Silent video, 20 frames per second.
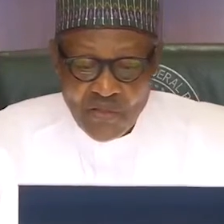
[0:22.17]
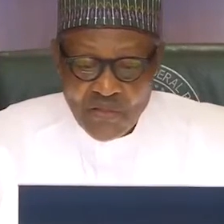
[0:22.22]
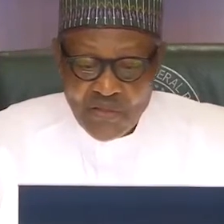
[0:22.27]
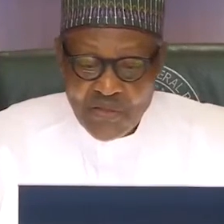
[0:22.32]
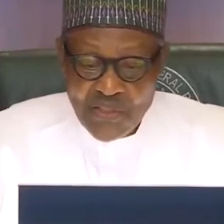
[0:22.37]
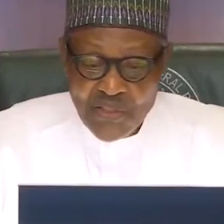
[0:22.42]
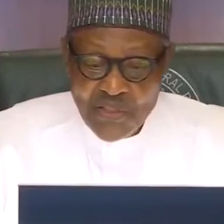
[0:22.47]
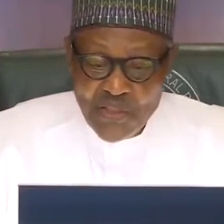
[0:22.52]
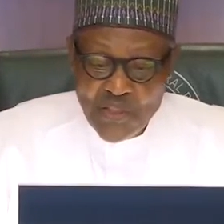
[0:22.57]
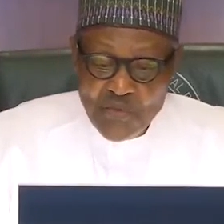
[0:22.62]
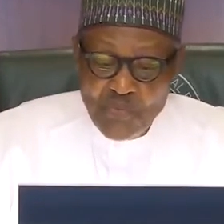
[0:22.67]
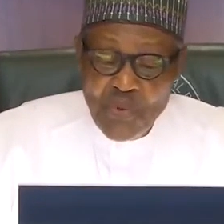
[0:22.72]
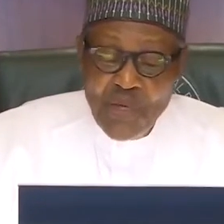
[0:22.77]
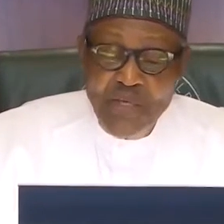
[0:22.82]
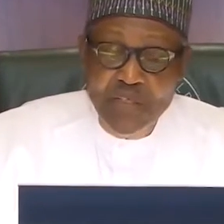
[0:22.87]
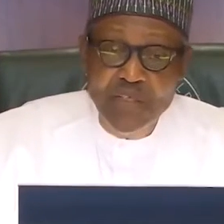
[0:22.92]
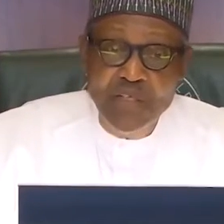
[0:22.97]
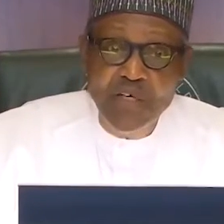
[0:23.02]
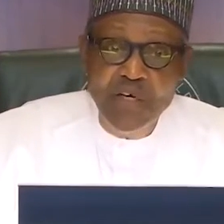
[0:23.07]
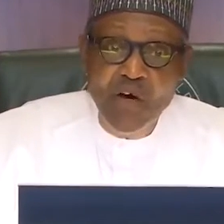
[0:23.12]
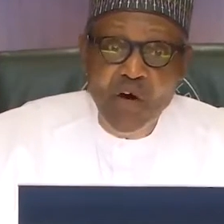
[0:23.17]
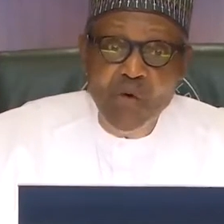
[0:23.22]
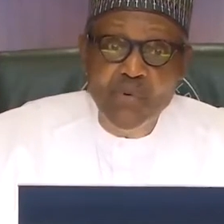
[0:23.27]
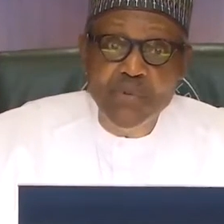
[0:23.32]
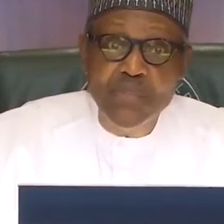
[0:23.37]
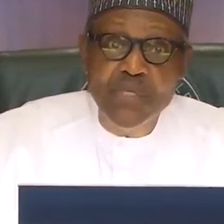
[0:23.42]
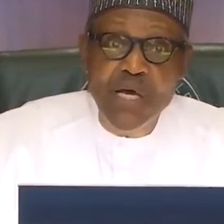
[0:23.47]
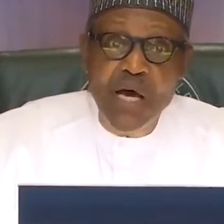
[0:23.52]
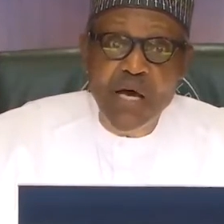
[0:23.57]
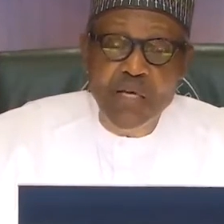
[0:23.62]
The disbanding of
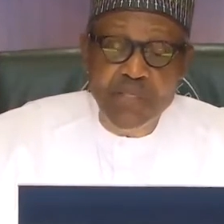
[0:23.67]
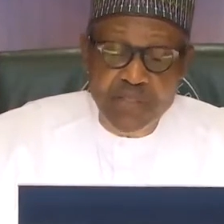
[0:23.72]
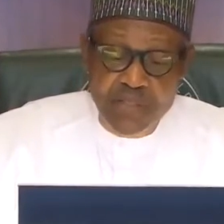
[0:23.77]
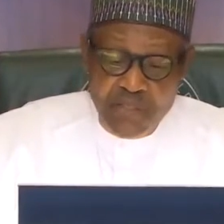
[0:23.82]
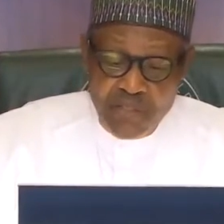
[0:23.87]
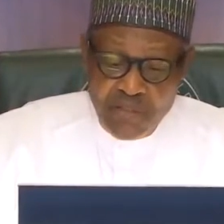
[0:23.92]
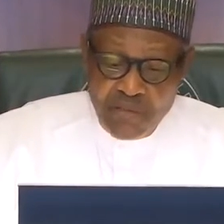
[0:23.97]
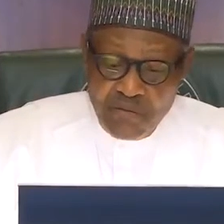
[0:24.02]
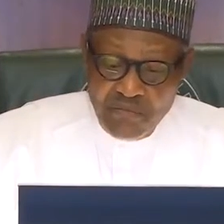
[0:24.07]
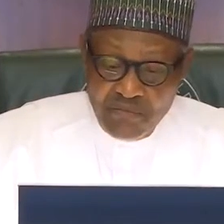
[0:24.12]
SARS